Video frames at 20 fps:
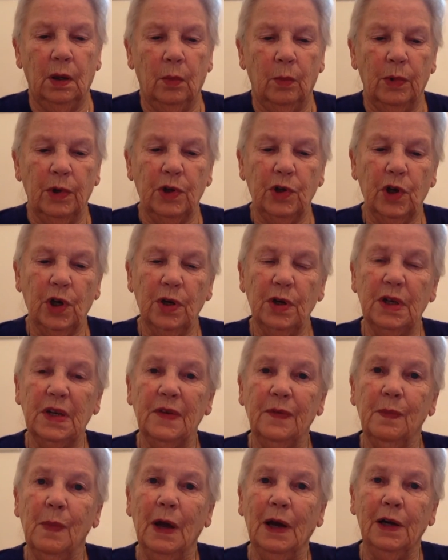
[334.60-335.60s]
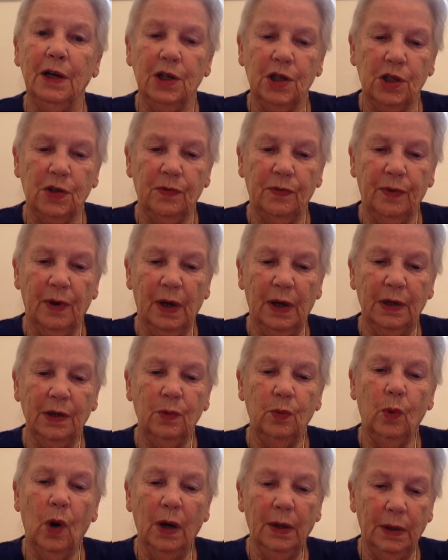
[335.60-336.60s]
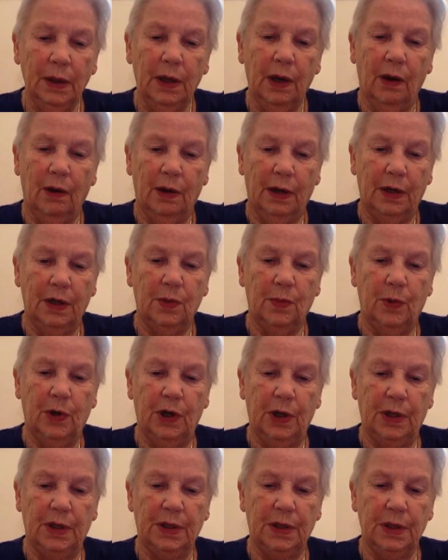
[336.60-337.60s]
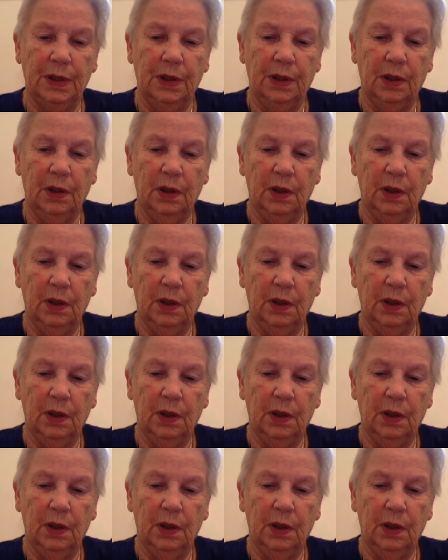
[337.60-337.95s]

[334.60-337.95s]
But Joseph managed to find one kind person